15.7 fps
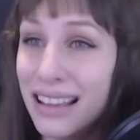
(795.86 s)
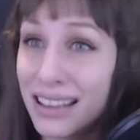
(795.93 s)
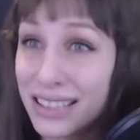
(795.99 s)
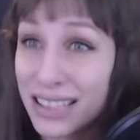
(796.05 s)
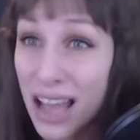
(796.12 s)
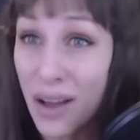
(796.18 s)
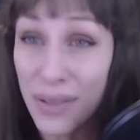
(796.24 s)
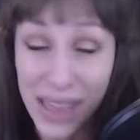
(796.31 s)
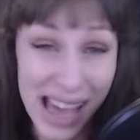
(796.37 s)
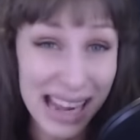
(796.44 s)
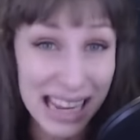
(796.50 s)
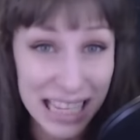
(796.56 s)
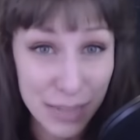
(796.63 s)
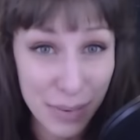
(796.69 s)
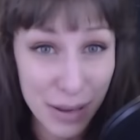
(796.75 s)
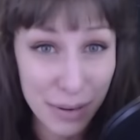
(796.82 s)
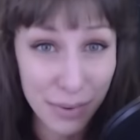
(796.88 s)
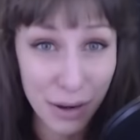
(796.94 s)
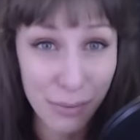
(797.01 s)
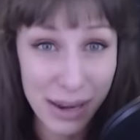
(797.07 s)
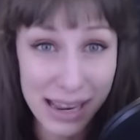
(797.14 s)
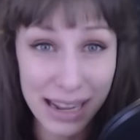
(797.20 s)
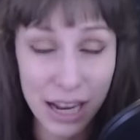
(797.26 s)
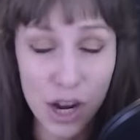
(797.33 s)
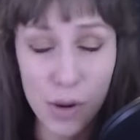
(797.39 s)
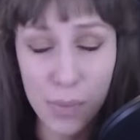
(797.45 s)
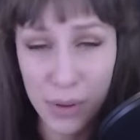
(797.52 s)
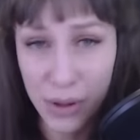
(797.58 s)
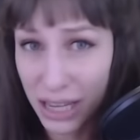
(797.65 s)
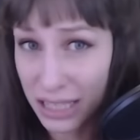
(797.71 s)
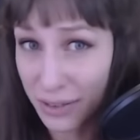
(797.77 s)
So that has been my week. I
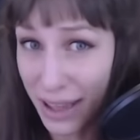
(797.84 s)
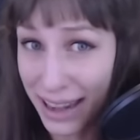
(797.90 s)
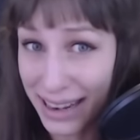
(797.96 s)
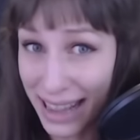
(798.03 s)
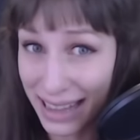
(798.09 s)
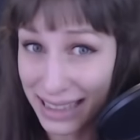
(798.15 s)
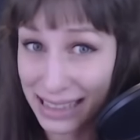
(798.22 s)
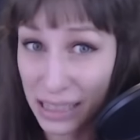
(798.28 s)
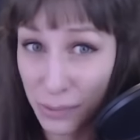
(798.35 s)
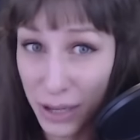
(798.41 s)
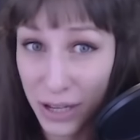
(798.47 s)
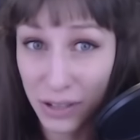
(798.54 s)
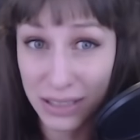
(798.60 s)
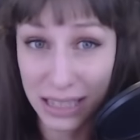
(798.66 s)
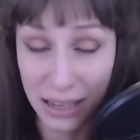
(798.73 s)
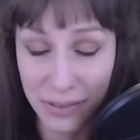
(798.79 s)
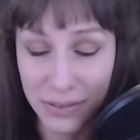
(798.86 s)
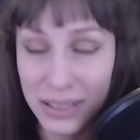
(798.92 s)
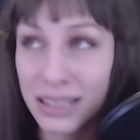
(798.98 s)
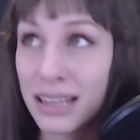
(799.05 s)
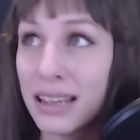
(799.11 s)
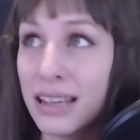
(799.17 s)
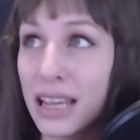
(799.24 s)
hope you guys have had an excellent week yourselves.